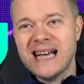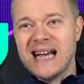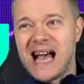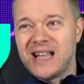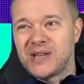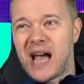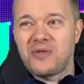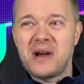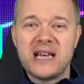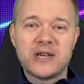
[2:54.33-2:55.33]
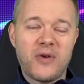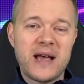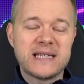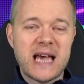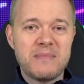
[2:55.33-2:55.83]
And Jack Grealish for
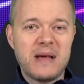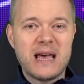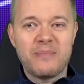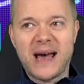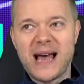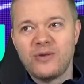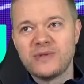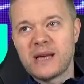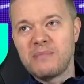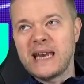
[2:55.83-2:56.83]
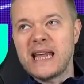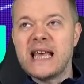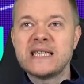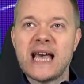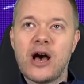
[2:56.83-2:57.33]
£88 million, I mean,
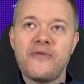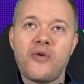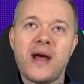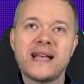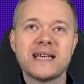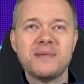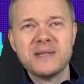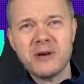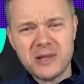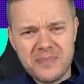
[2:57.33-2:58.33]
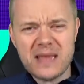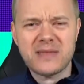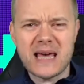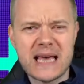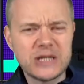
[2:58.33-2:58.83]
is it overrated? I mean, I suppose the big
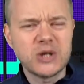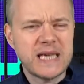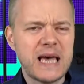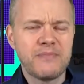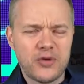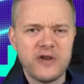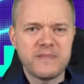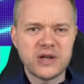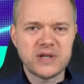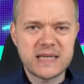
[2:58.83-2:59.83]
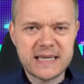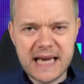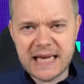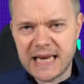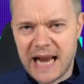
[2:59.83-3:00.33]
thing is, does it improve Manchester
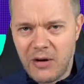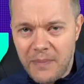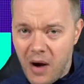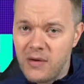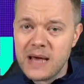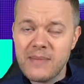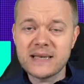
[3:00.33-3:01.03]
City? Now, apparently Man